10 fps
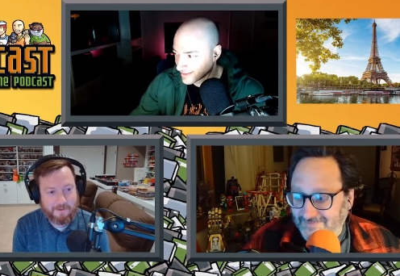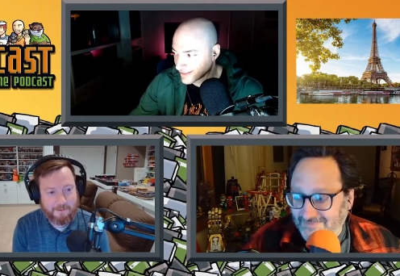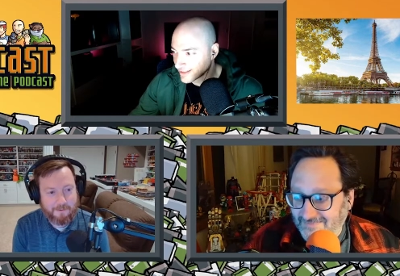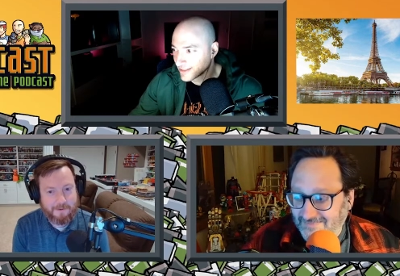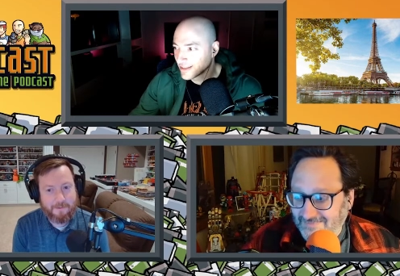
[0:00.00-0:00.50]
Speaker 1: with
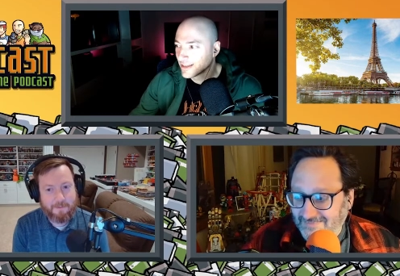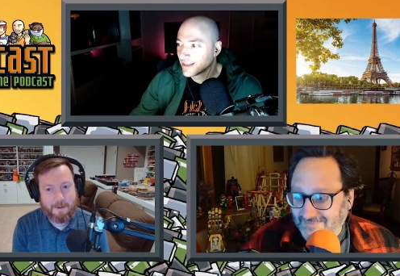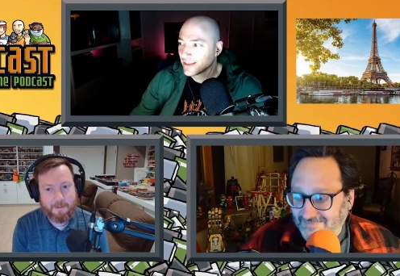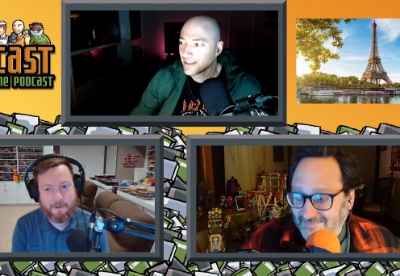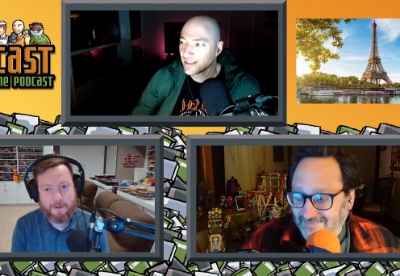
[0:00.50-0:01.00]
with
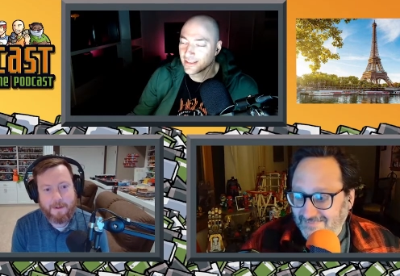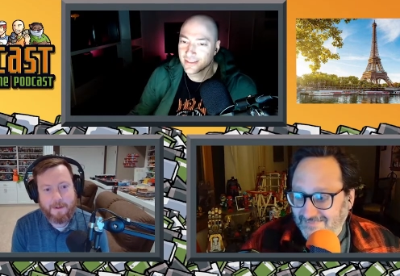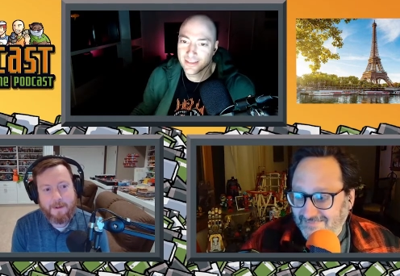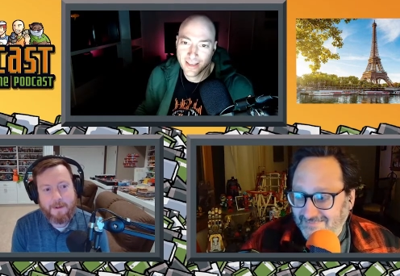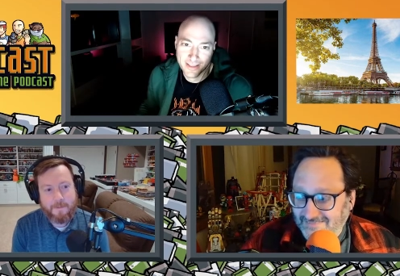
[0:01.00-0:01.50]
people.
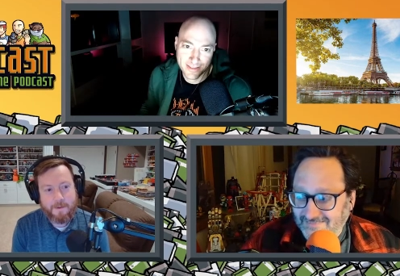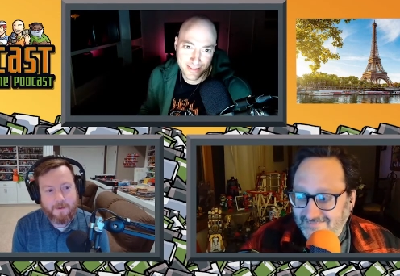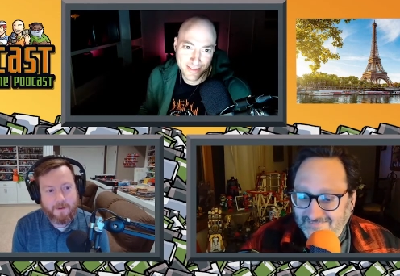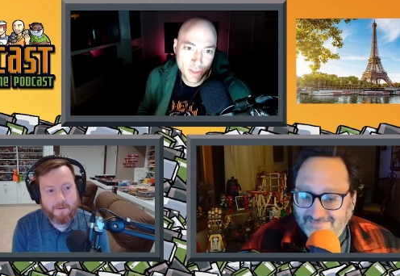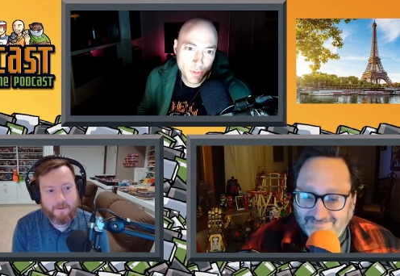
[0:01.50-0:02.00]
Nice.
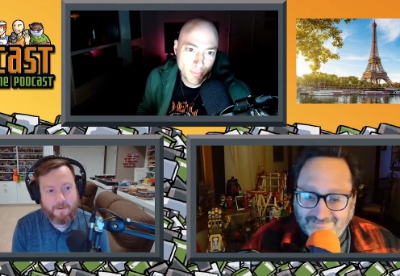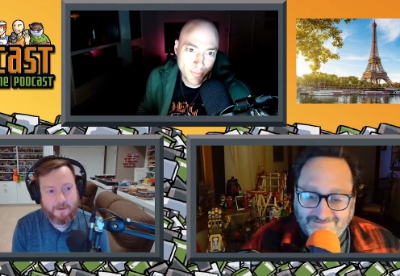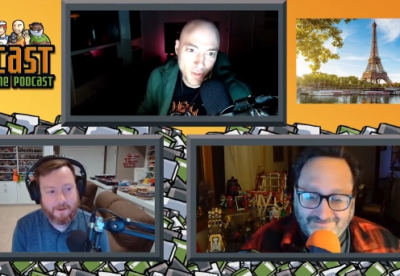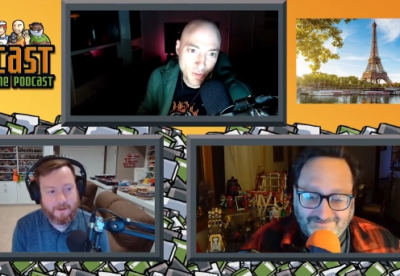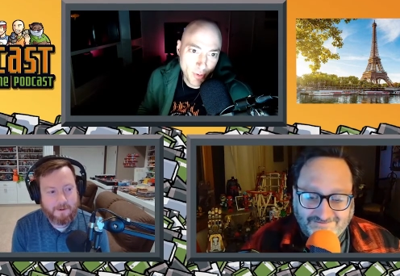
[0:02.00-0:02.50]
She's, did you
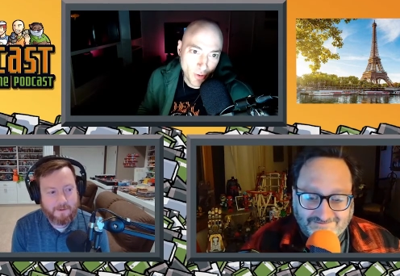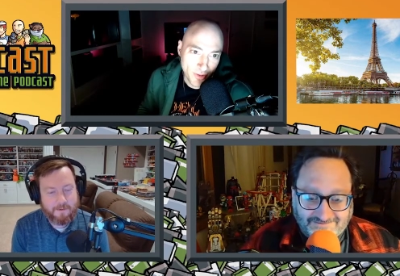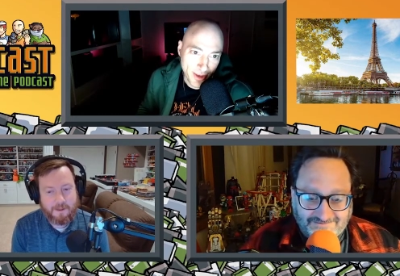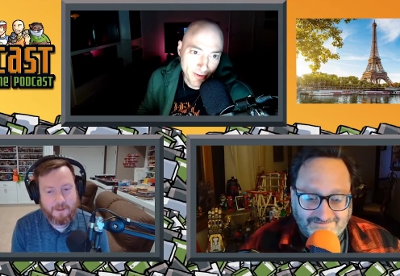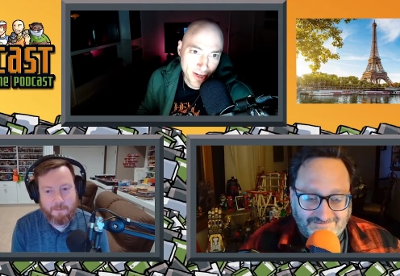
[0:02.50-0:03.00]
uh, did you
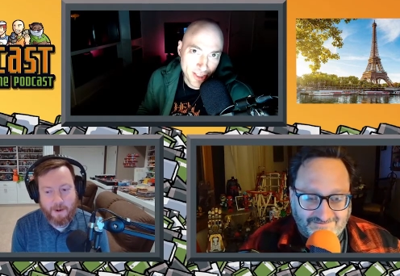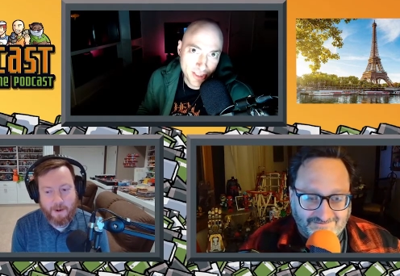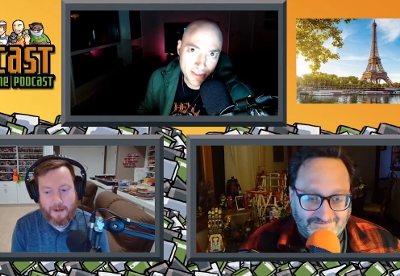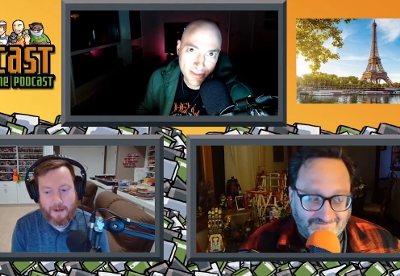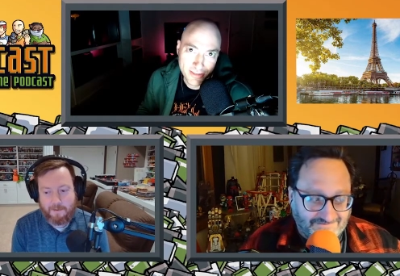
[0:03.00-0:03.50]
both take French?
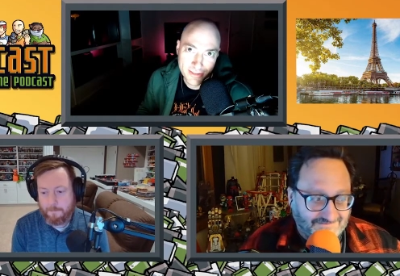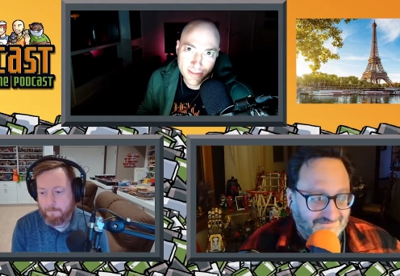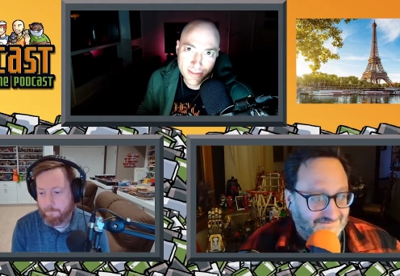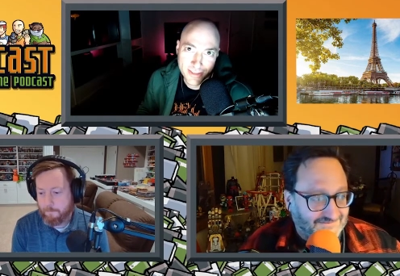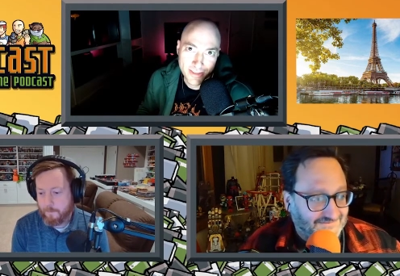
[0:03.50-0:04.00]
Practicing.
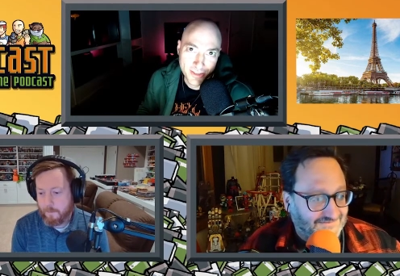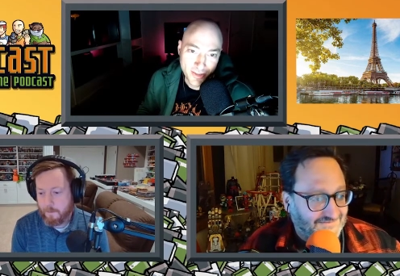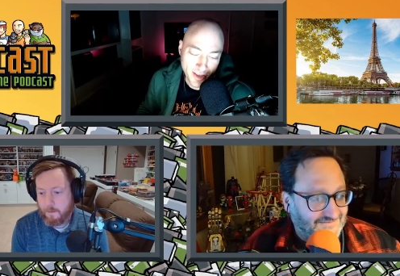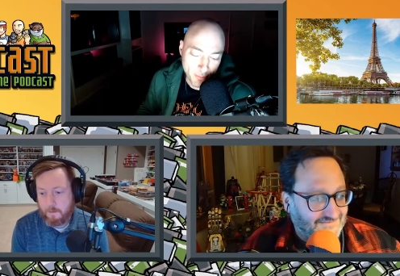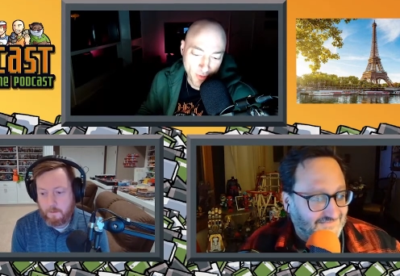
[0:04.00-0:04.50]
Speaker 2: Uh, did
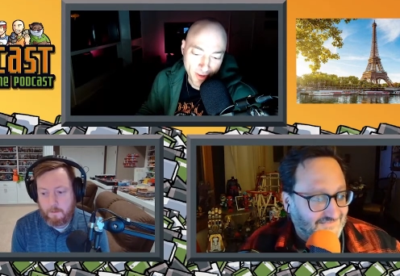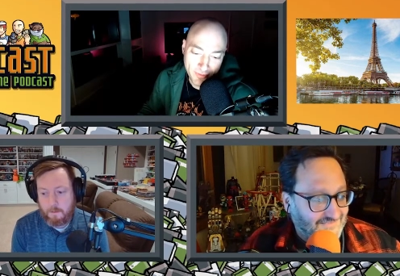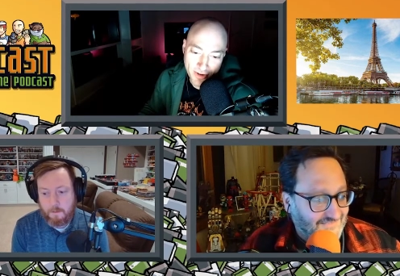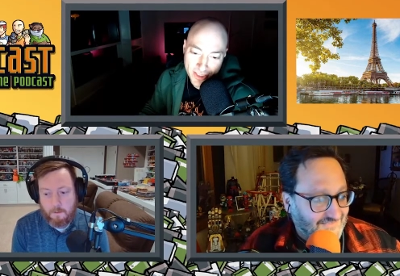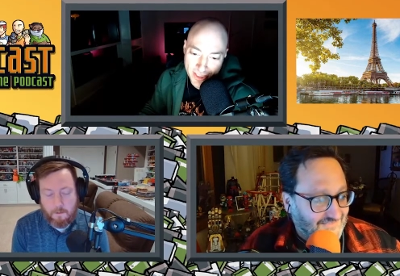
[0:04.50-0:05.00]
you take both
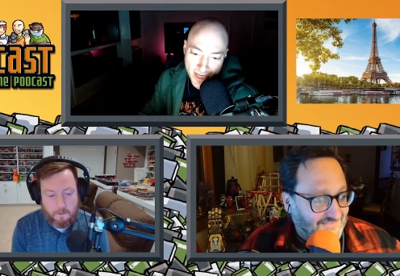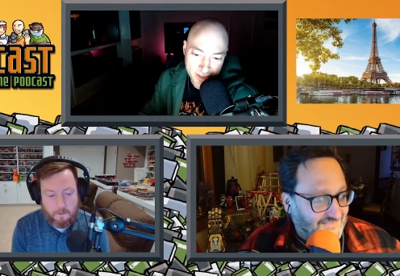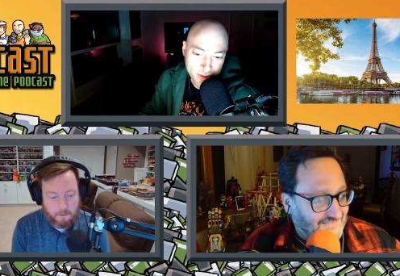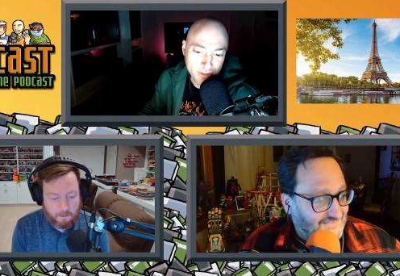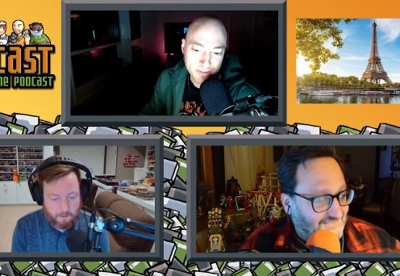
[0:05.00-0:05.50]
take French in high
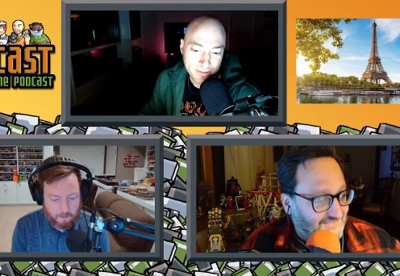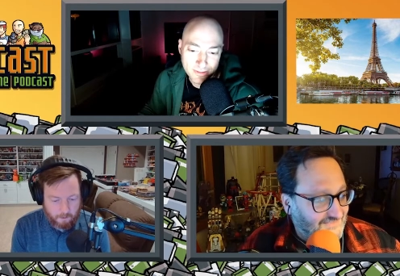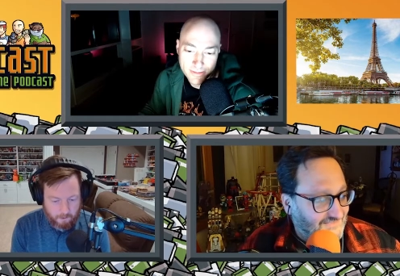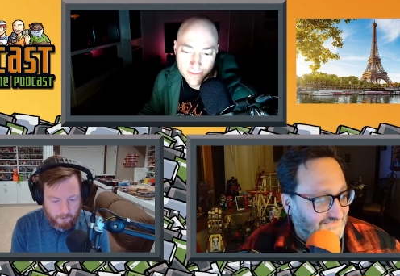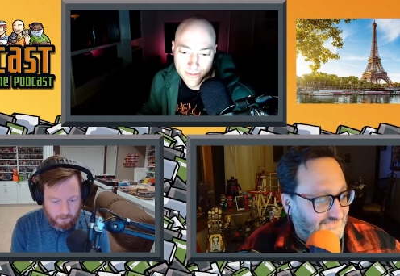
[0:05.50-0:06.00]
school?
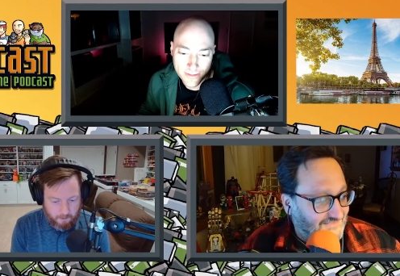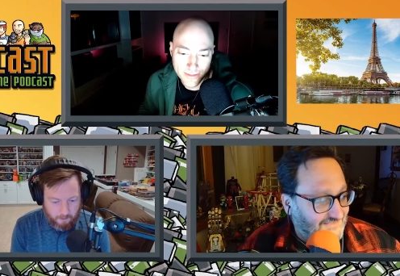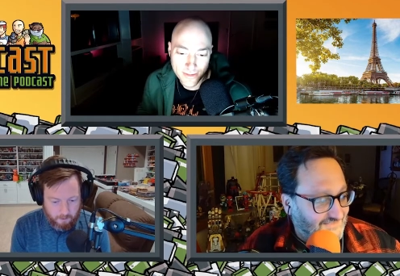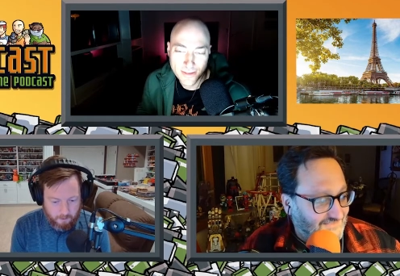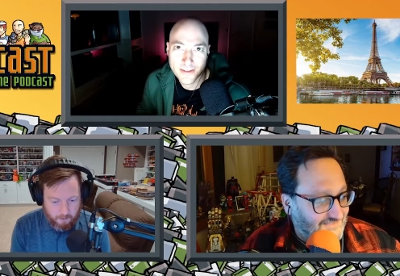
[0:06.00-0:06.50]

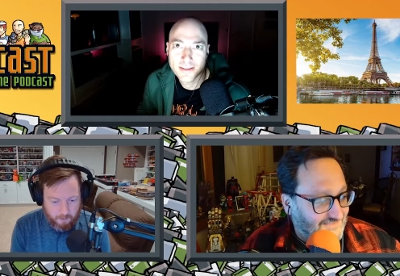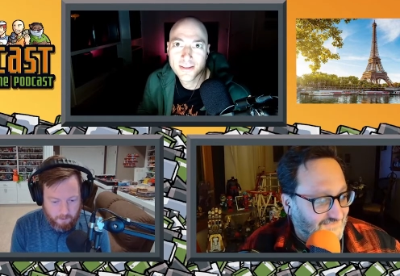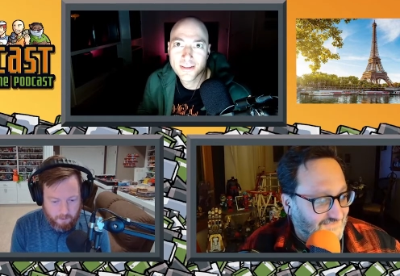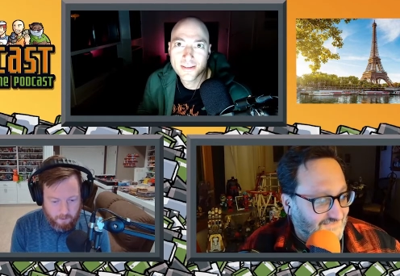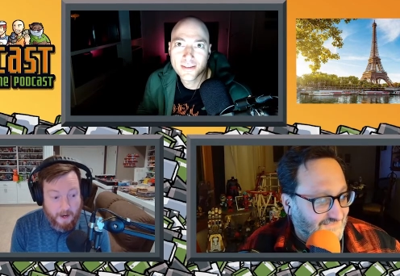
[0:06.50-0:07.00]

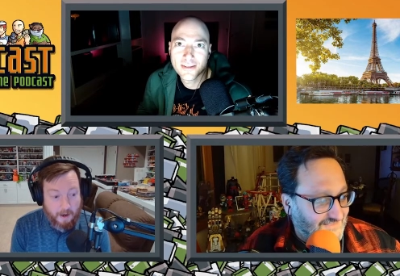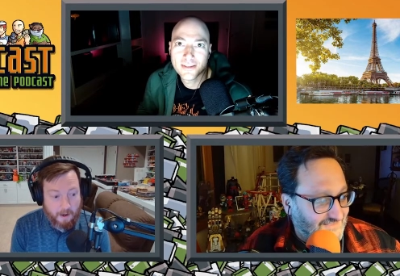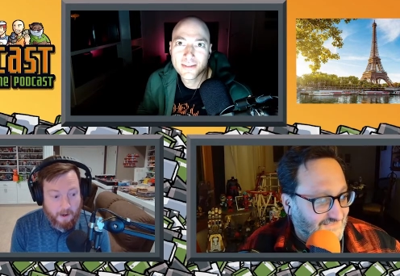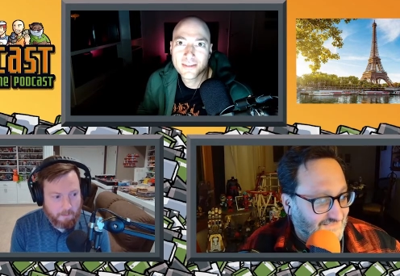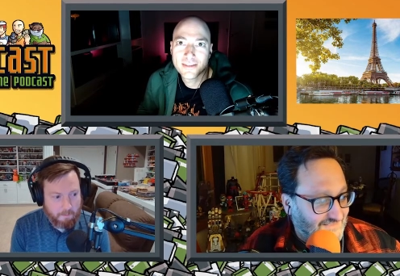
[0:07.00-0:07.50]
Speaker 1: Yeah,
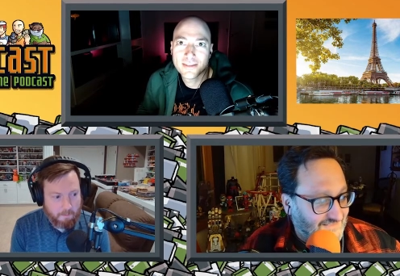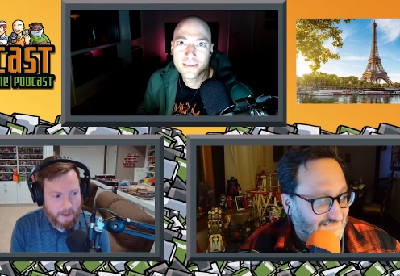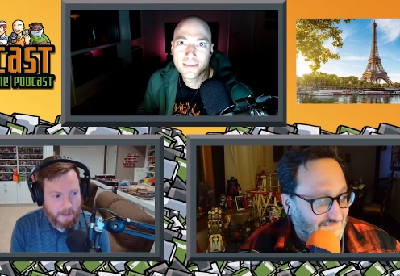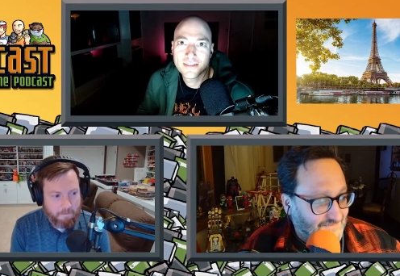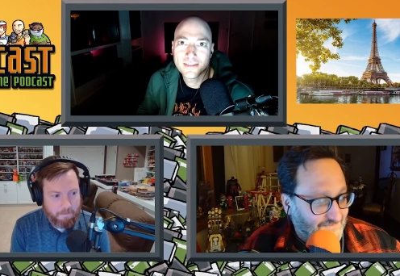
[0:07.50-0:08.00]
I, uh, my
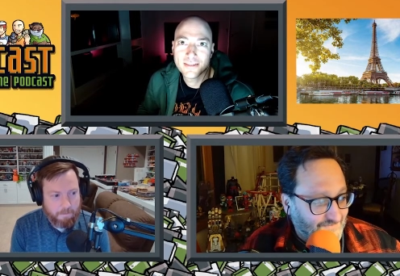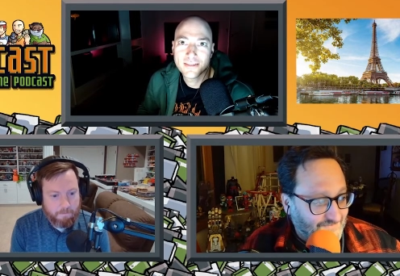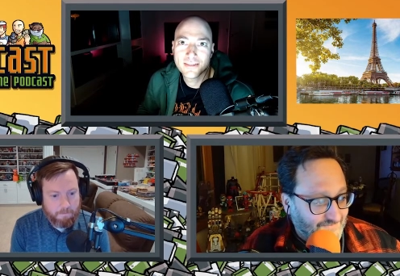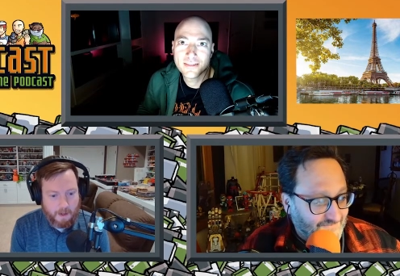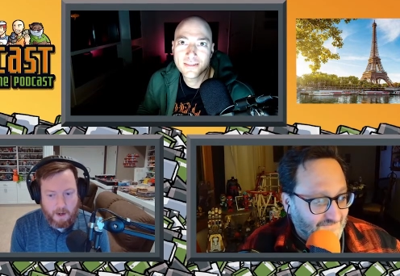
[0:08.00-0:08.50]

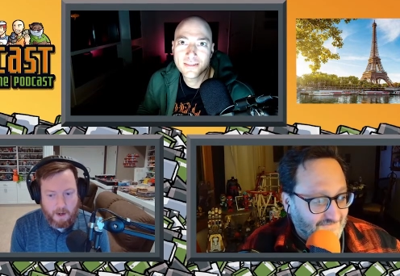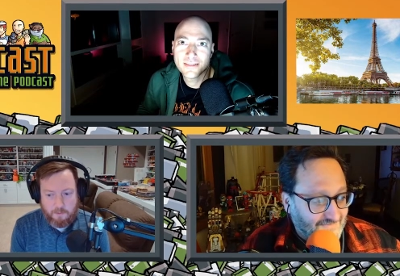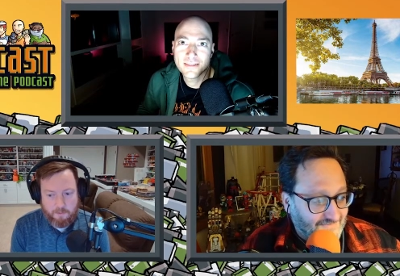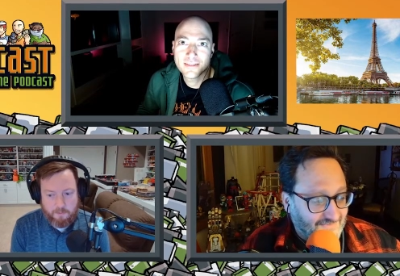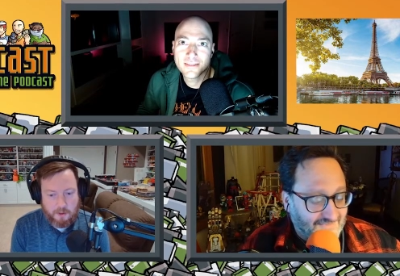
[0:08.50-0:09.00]
my mom was a French